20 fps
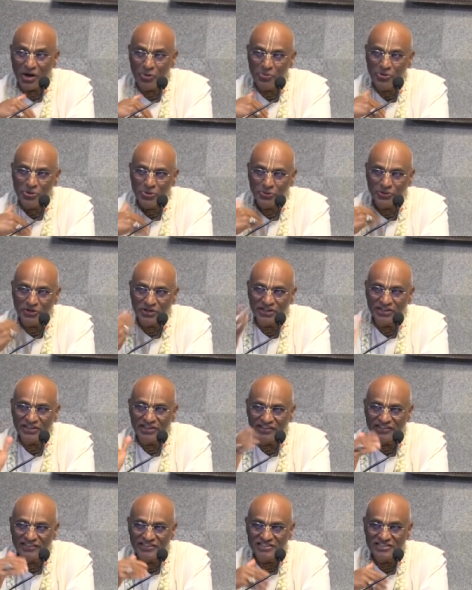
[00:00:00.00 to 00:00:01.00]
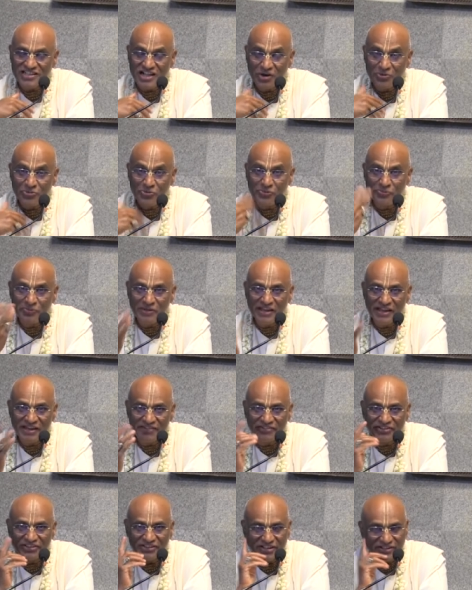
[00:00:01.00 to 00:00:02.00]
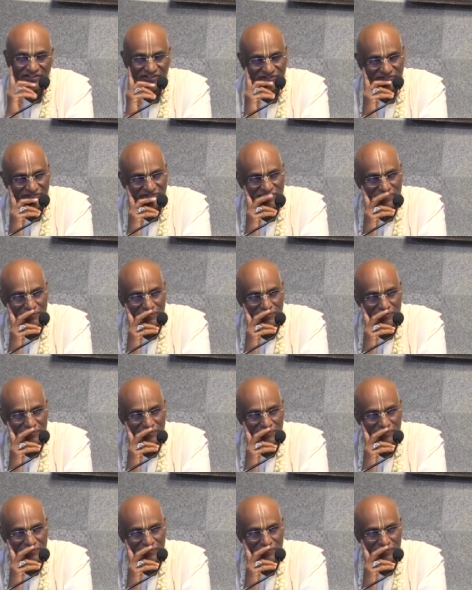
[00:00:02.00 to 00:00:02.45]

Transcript: how you treat others, how you behave with others.